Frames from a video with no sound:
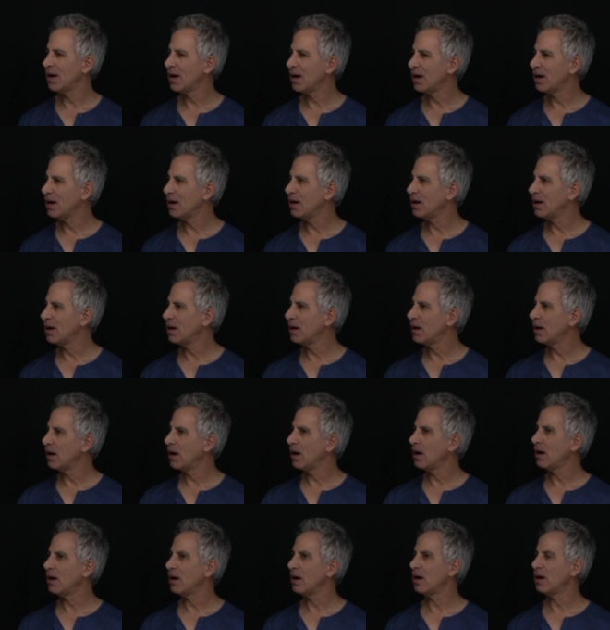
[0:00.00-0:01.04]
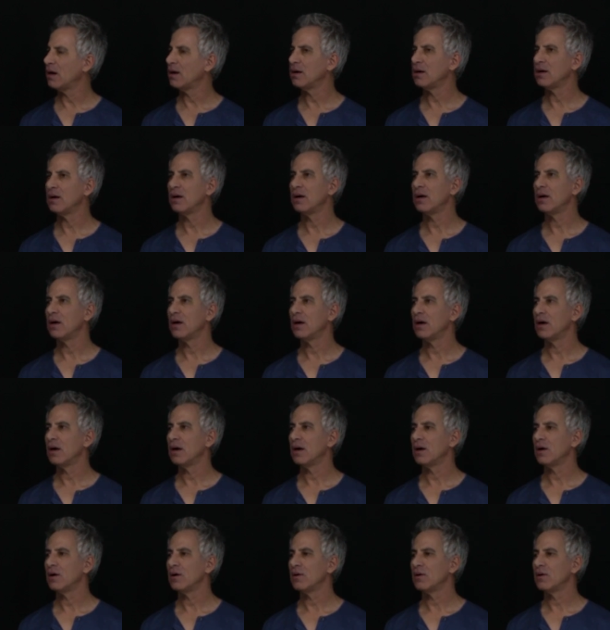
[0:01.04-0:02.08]

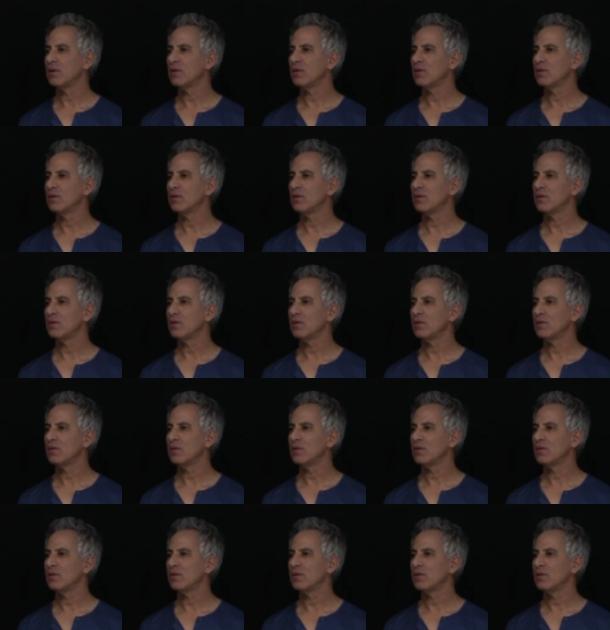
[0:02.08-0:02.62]
Nobody speaks.